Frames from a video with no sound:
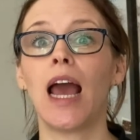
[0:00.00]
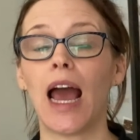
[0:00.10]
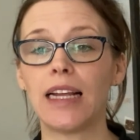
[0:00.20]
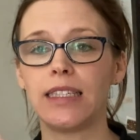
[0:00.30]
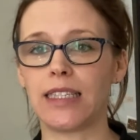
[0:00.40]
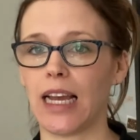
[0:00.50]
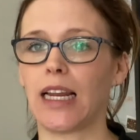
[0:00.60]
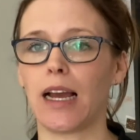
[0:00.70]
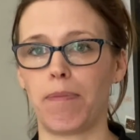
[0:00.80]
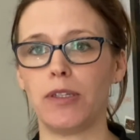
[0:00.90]
and
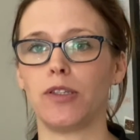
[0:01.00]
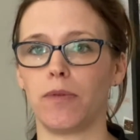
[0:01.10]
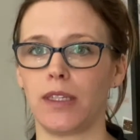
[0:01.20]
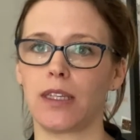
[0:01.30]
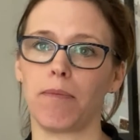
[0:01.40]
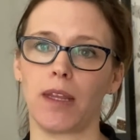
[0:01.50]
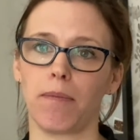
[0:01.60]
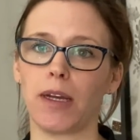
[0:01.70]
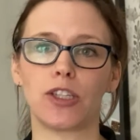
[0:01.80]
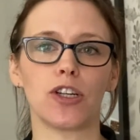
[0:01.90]
standing up and doing something.
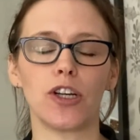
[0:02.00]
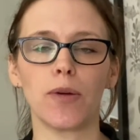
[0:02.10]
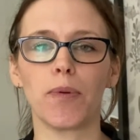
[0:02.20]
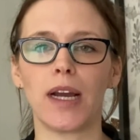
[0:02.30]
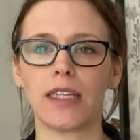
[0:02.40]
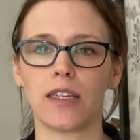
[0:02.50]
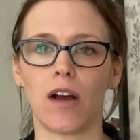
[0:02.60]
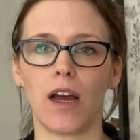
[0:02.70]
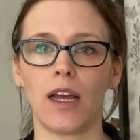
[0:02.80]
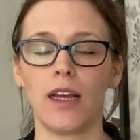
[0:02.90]
Make sure your break's
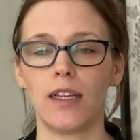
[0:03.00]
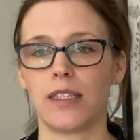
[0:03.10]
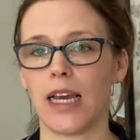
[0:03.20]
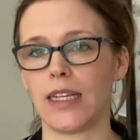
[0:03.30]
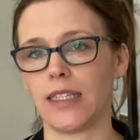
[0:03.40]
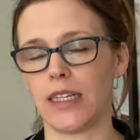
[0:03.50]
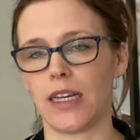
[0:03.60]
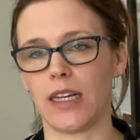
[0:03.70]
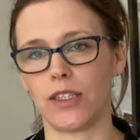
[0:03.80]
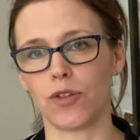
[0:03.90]
not staying seated,